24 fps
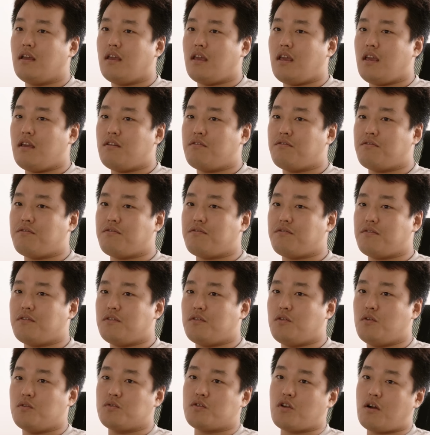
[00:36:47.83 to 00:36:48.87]
if
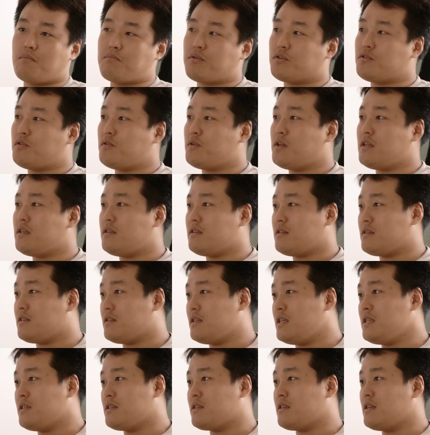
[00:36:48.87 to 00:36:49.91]
those opportunities
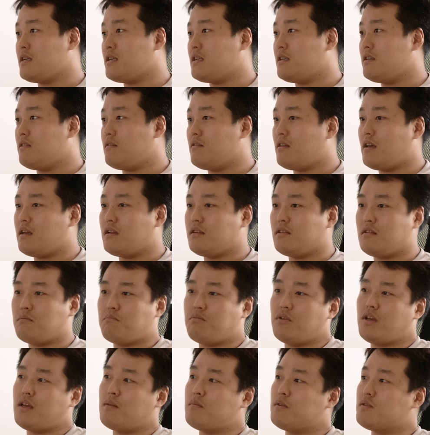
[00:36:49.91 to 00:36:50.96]
existed, then the
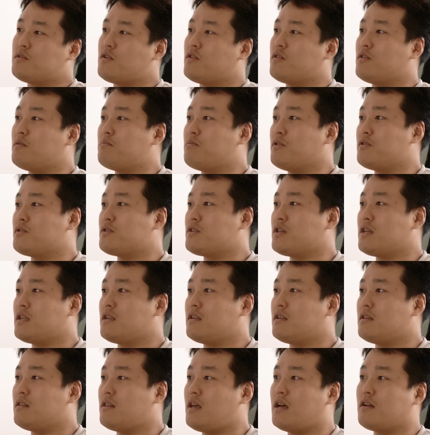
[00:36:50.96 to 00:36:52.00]
blame is on the
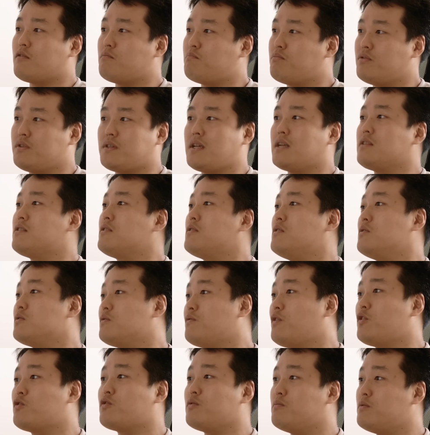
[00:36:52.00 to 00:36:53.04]
person that presented those
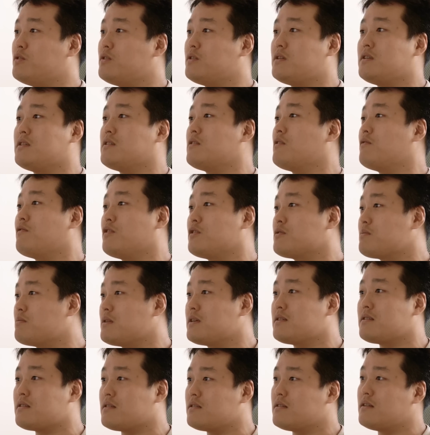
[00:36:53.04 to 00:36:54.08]
vulnerabilities in the first
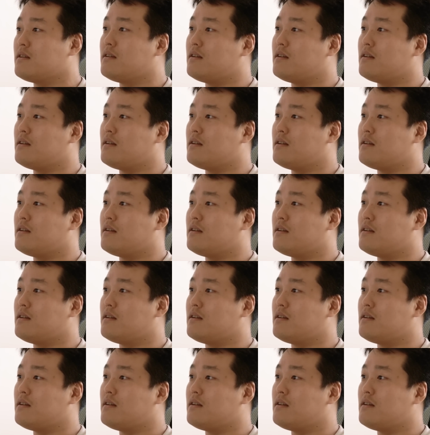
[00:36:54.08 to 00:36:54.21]
place.